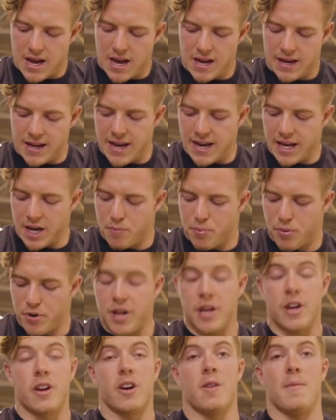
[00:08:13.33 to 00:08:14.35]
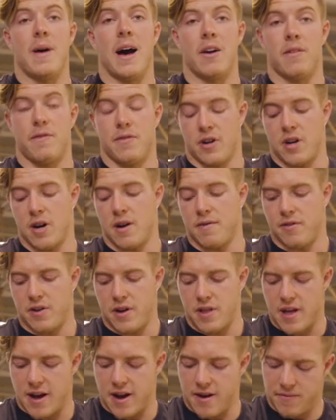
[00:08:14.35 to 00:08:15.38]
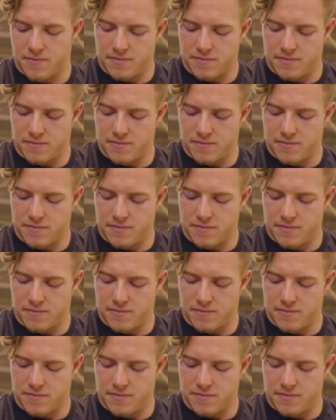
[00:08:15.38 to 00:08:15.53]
and getting a pretty good amount of recovery there.